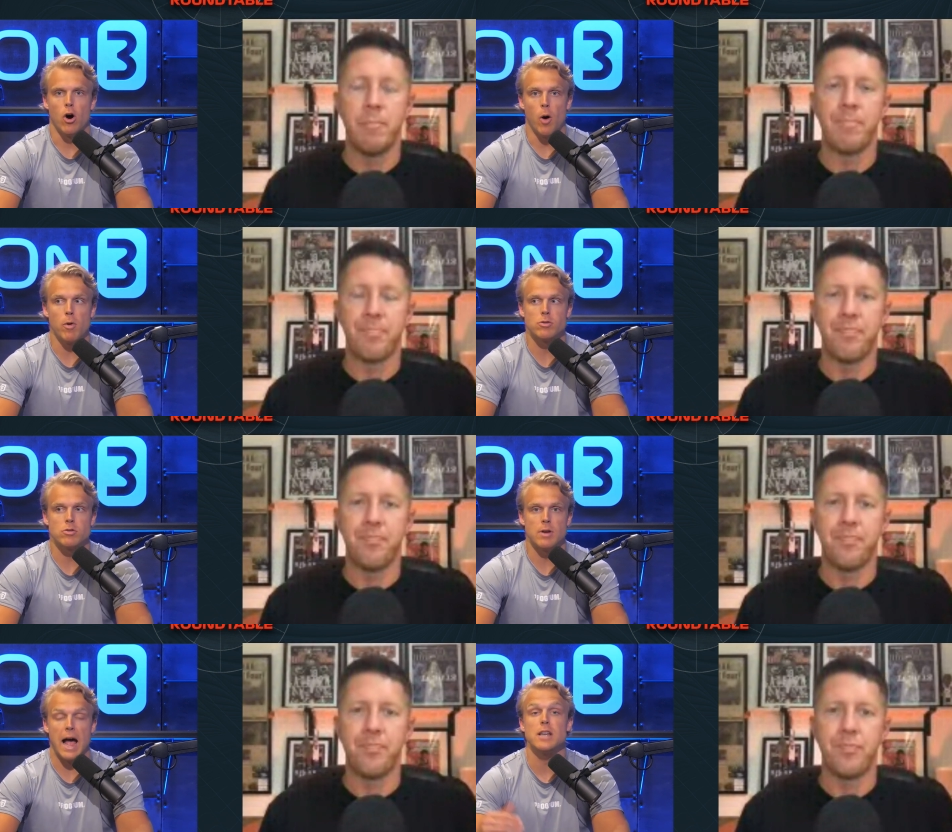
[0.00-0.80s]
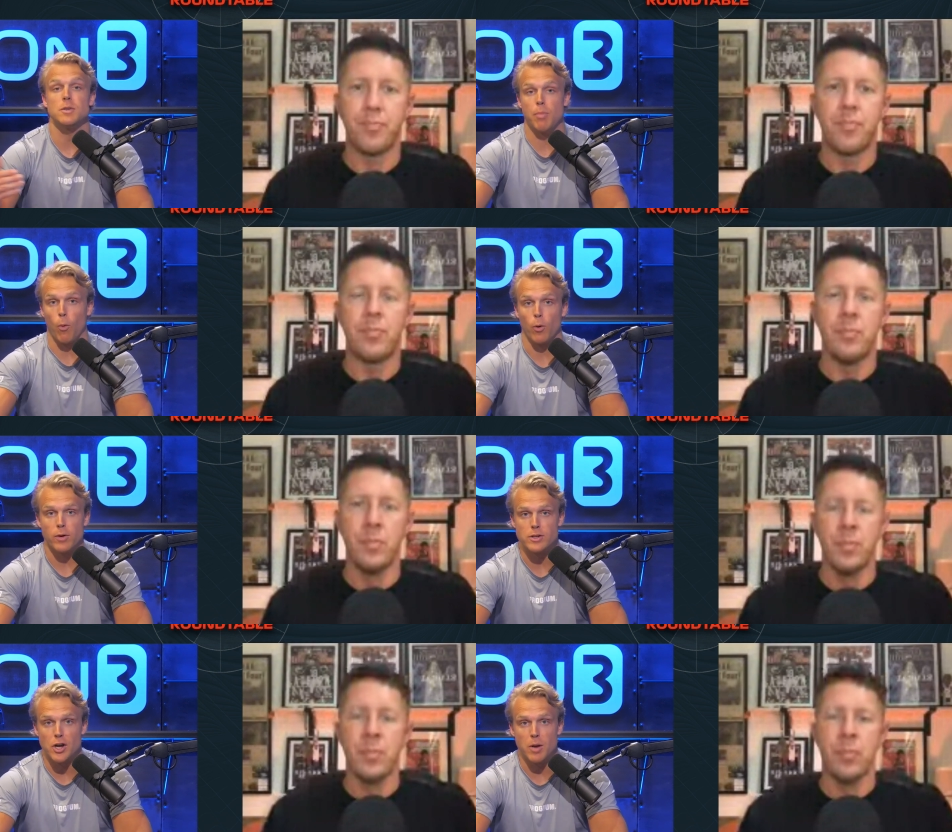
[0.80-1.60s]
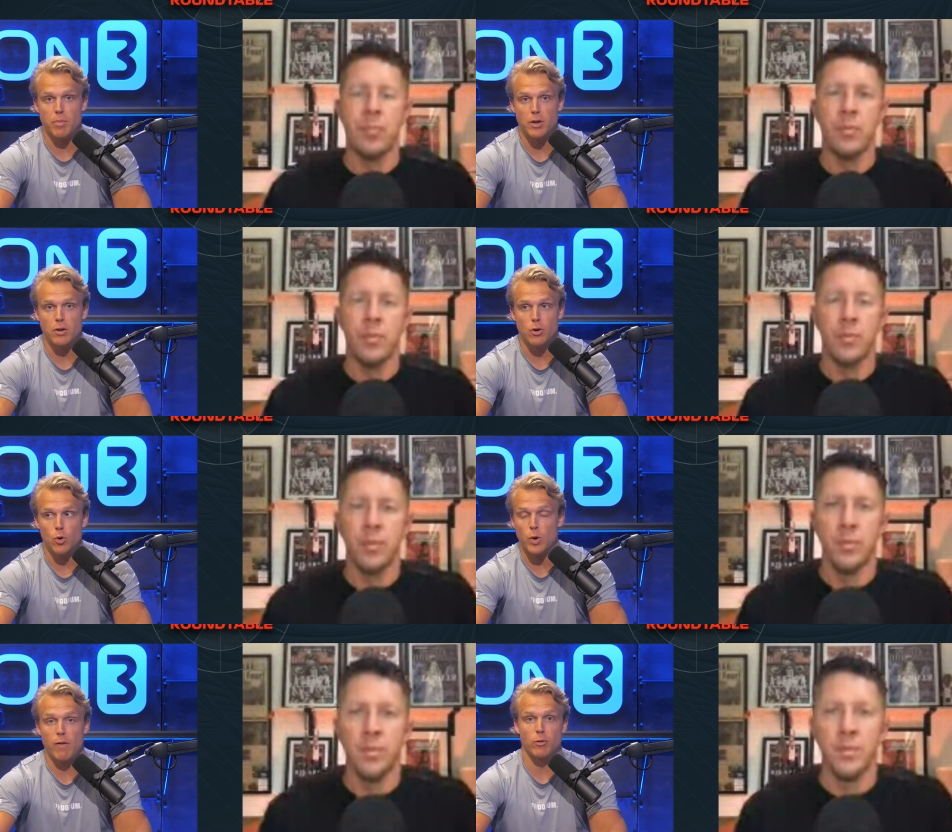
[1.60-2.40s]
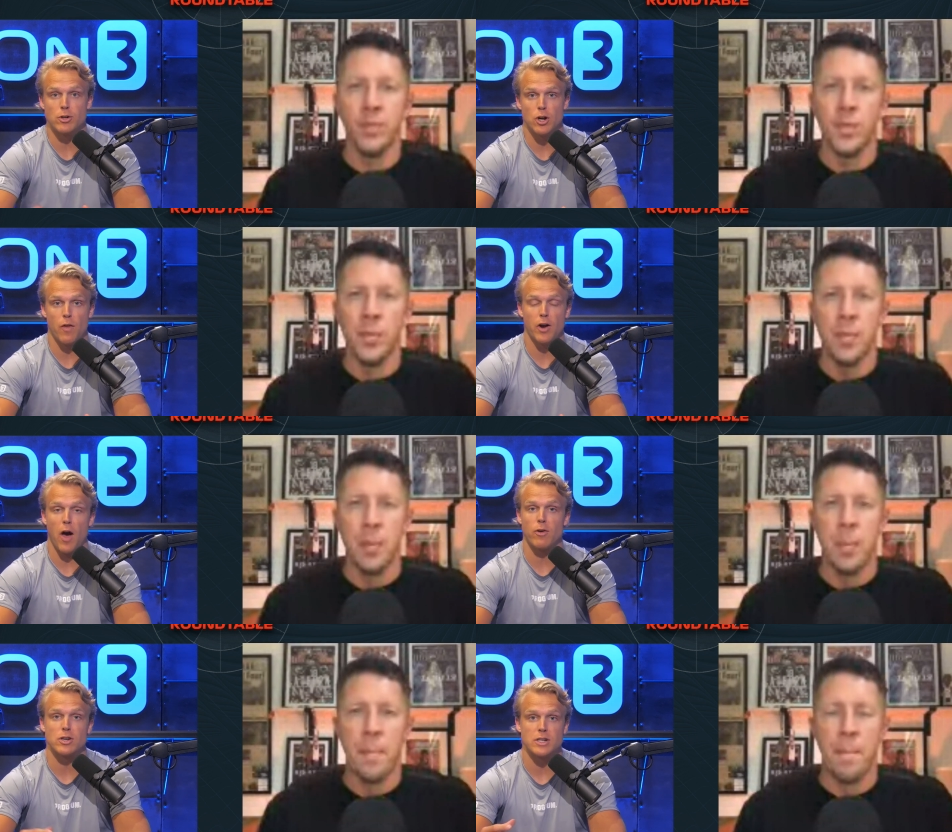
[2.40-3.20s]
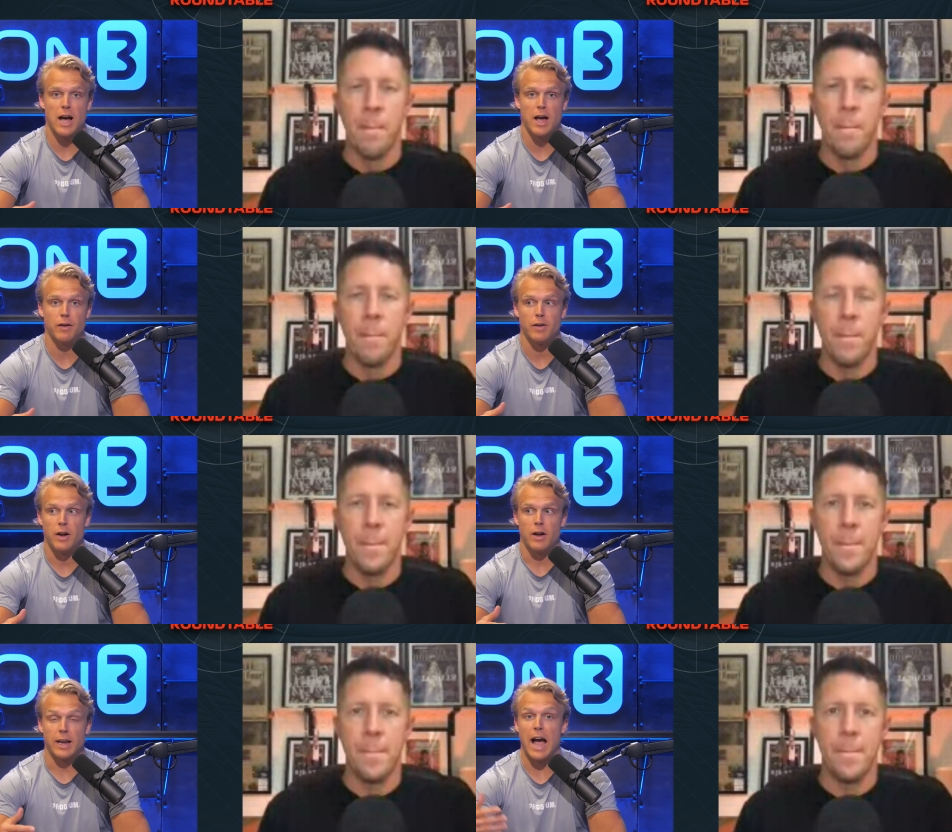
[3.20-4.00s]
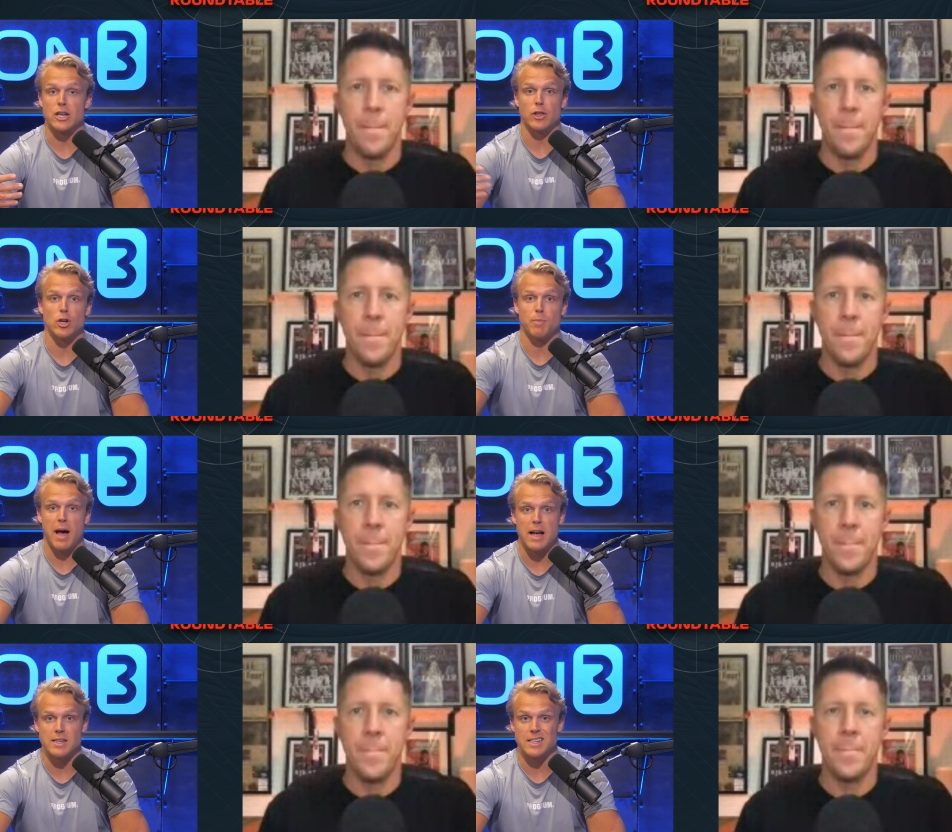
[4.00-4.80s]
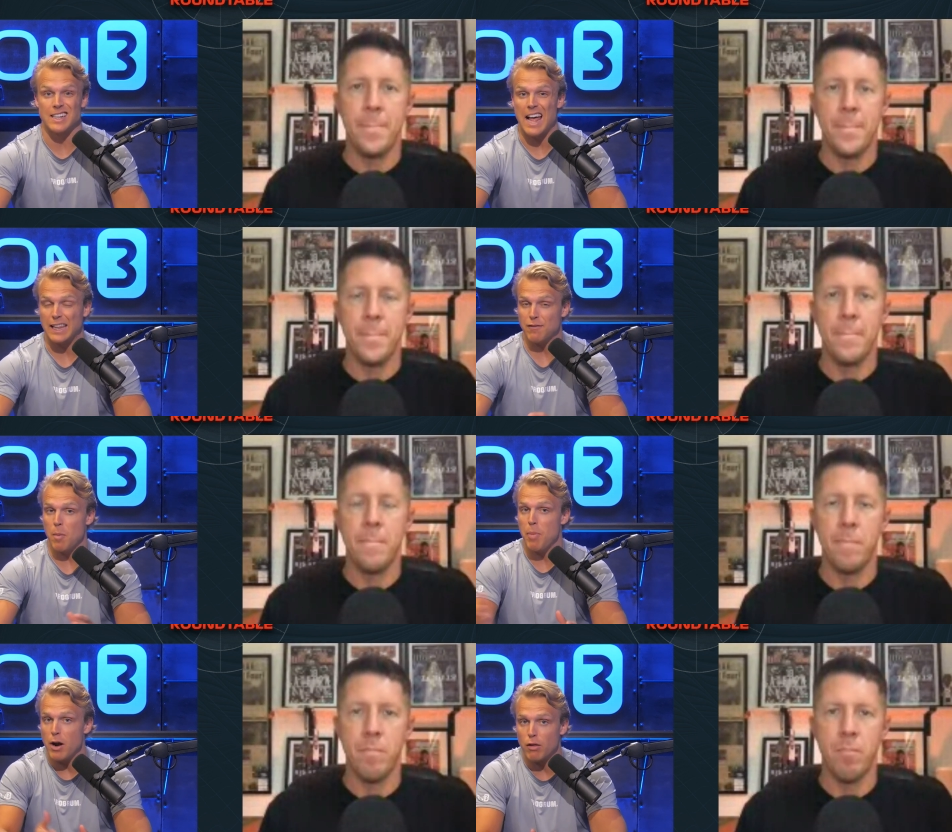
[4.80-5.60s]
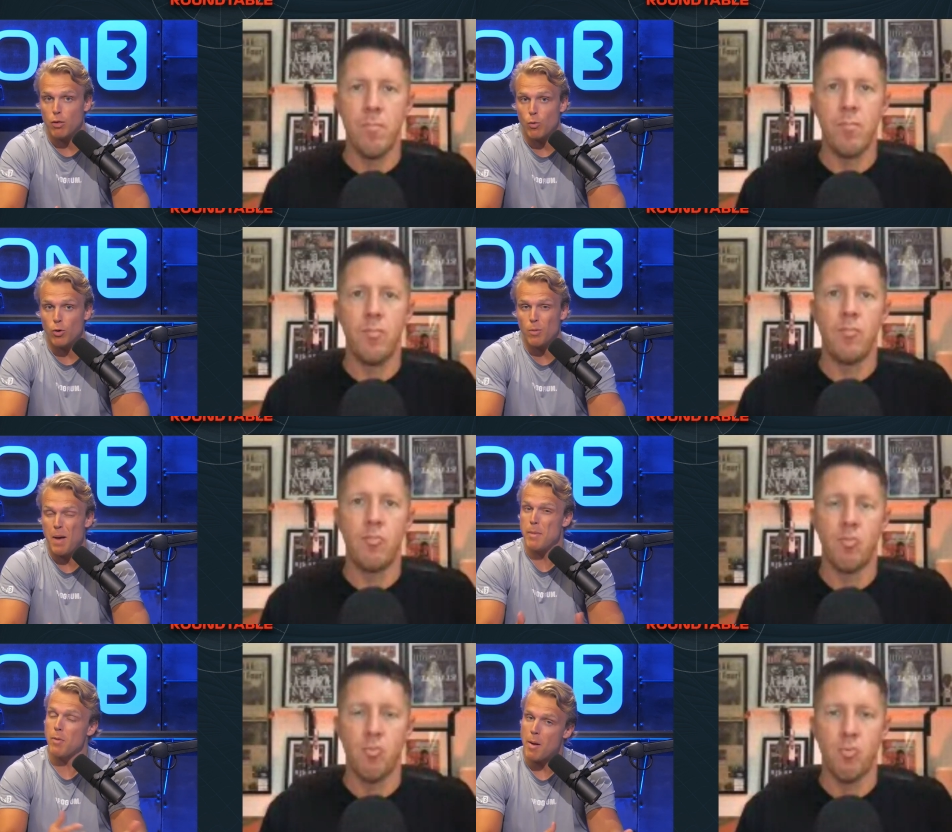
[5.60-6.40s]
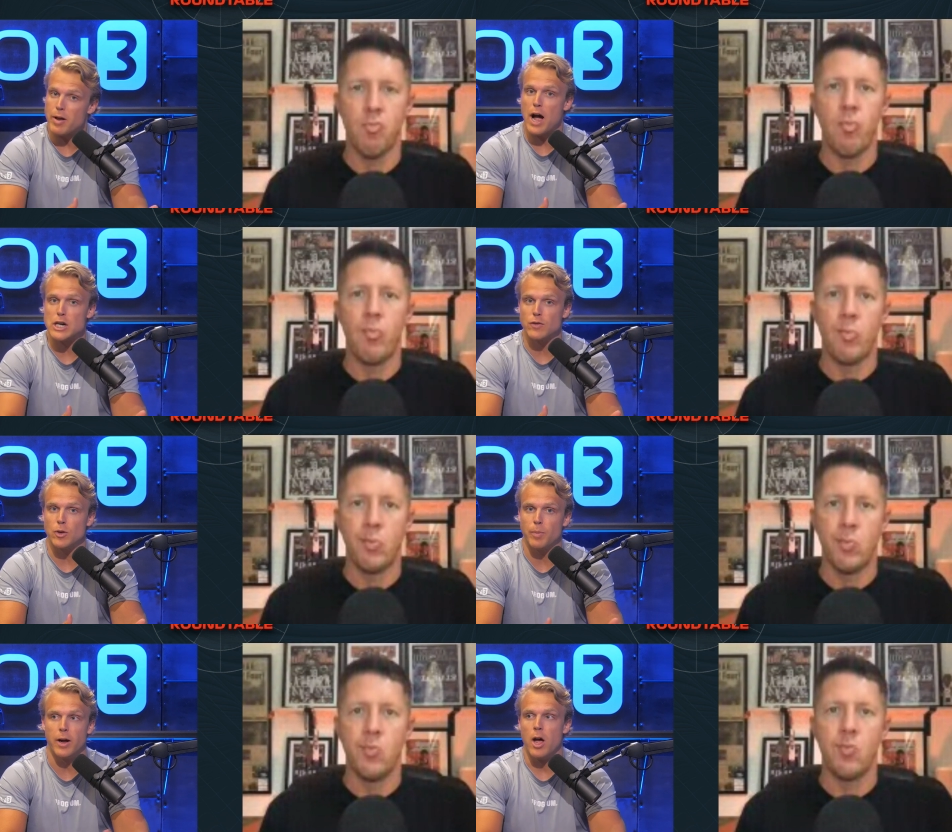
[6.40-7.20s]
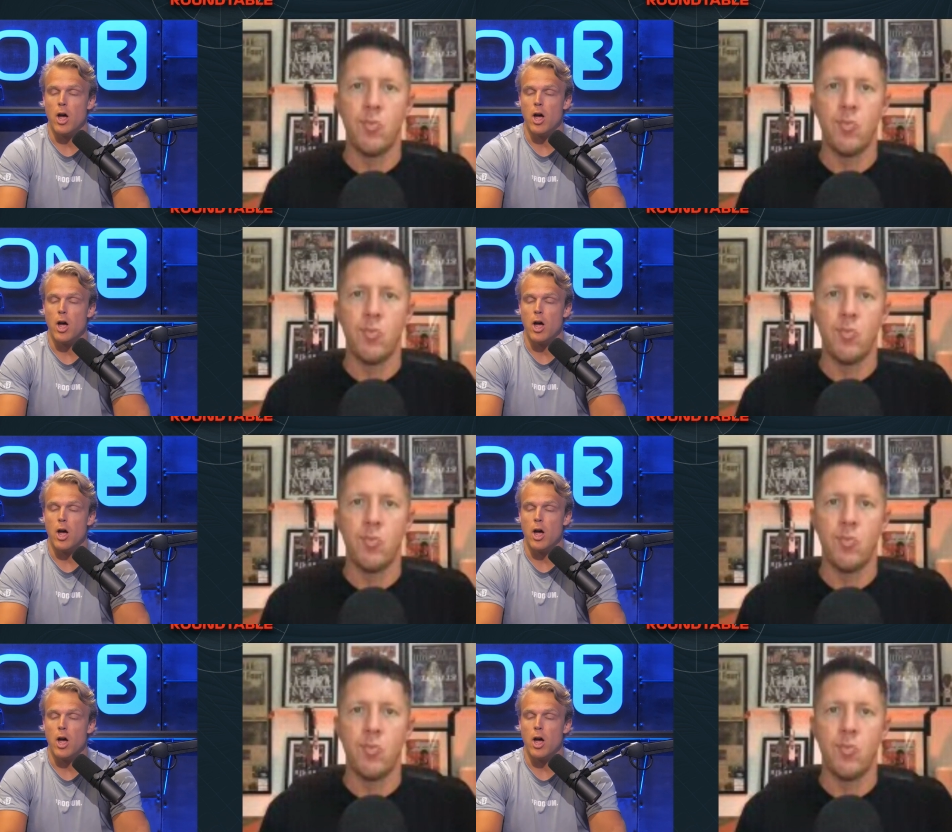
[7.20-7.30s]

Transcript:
Speaker 1: almost as important is going to be whoever is on the other side of catching those passes, likely from Peyton Thorne, maybe Robbie Ashford, but